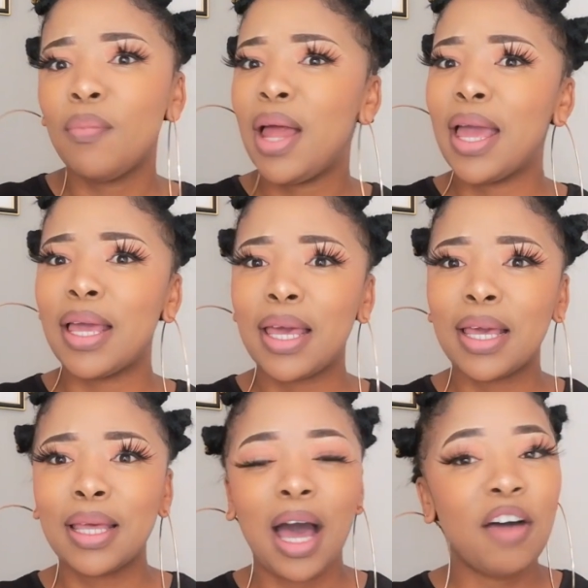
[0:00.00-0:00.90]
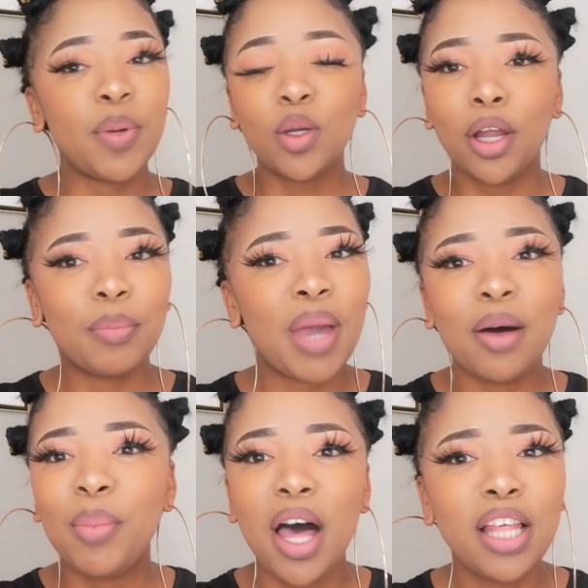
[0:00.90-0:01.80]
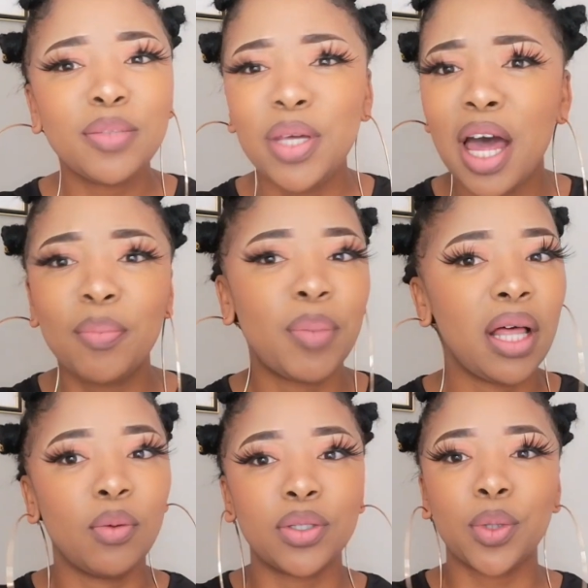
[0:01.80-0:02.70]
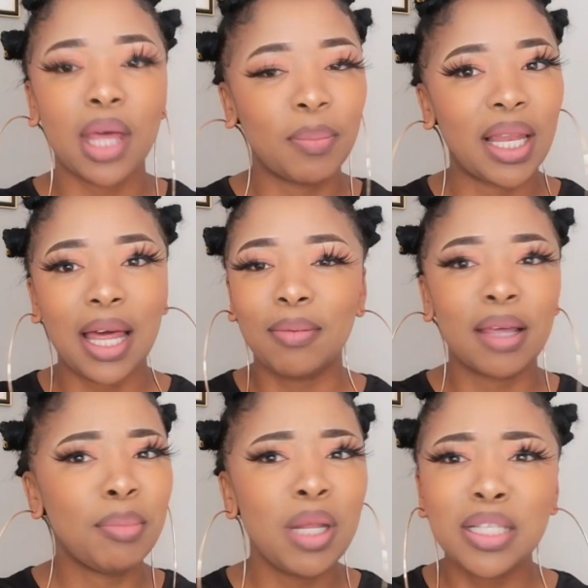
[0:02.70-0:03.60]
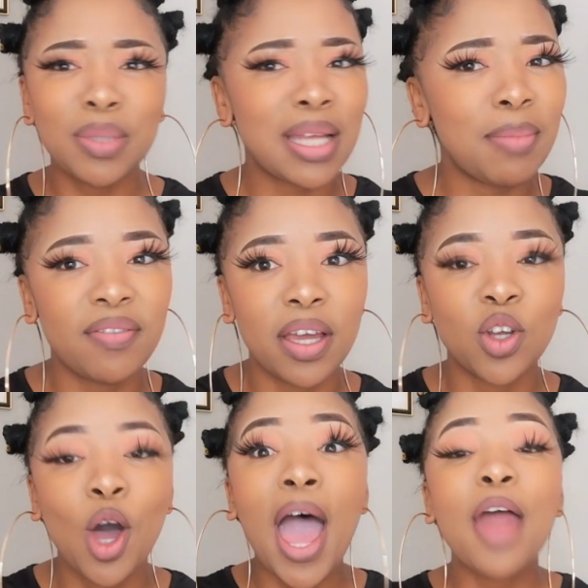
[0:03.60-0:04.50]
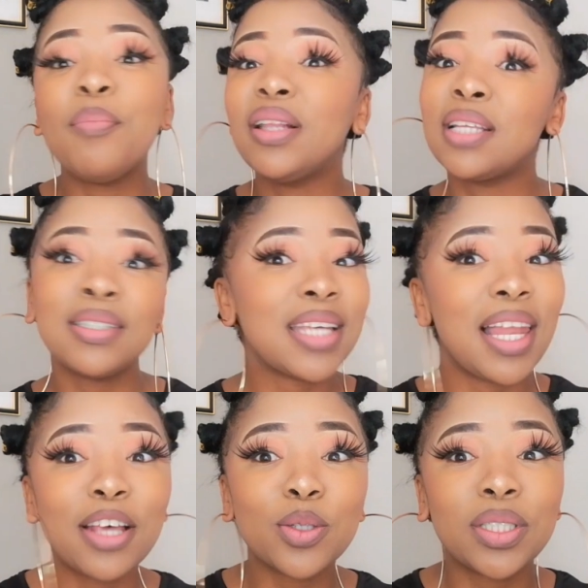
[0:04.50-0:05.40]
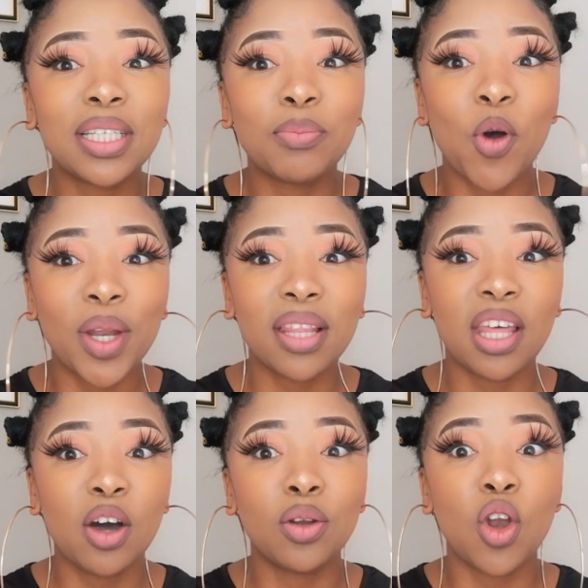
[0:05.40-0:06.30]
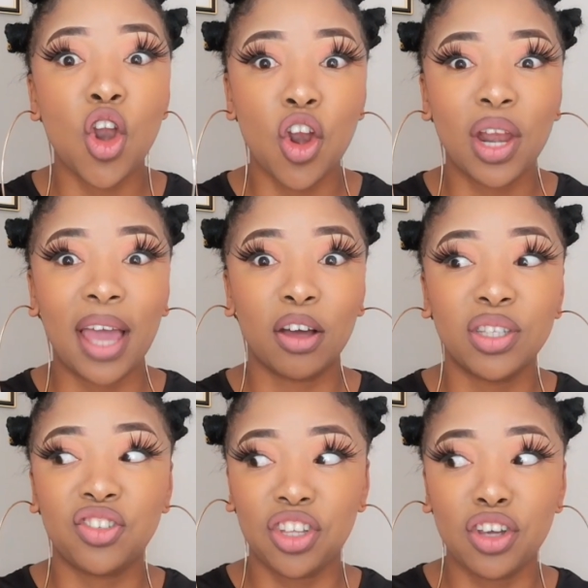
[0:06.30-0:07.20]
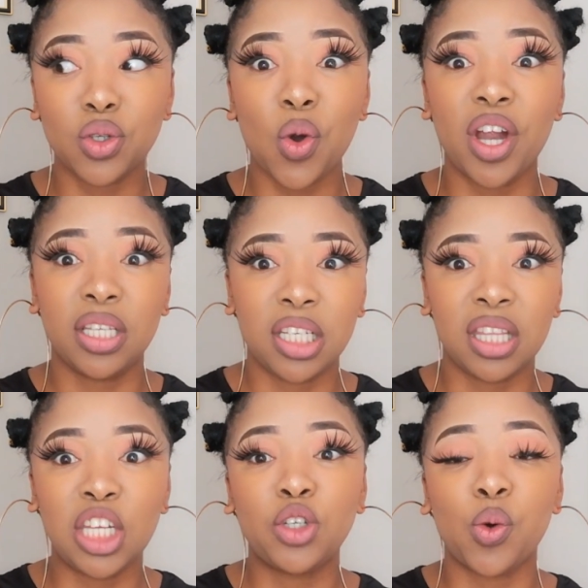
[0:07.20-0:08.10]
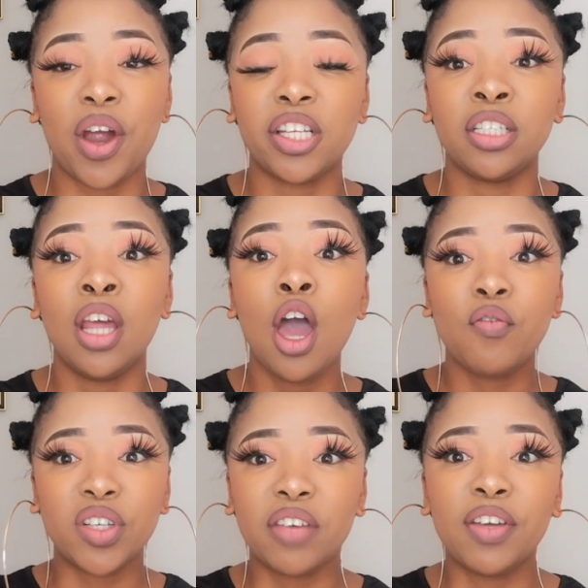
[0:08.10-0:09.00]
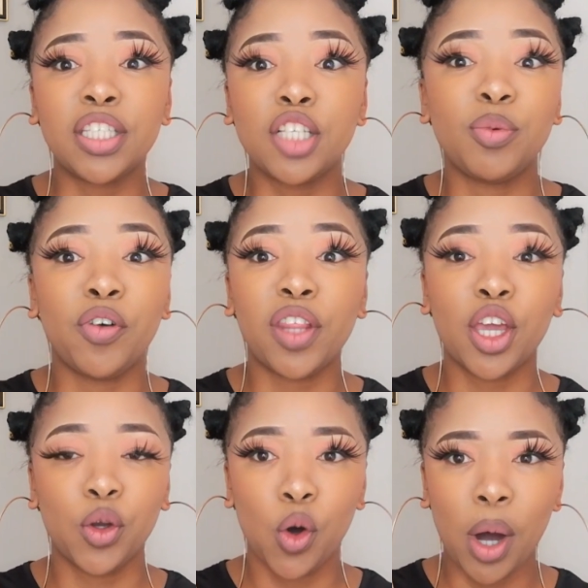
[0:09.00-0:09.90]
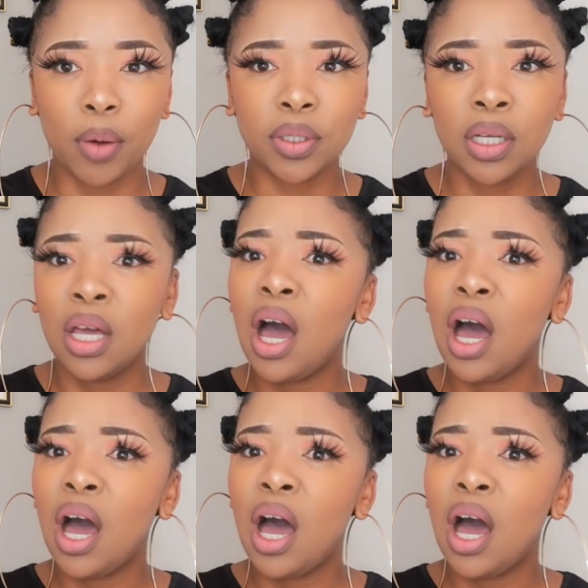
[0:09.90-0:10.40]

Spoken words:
I'm like, I've been calling Pearl, let's meet up. Pearl was with them, I'm like, let's meet up, my friend. And Pearl doesn't tell us that they're on serious quarantine. They need to quarantine for 7 days before they can go out.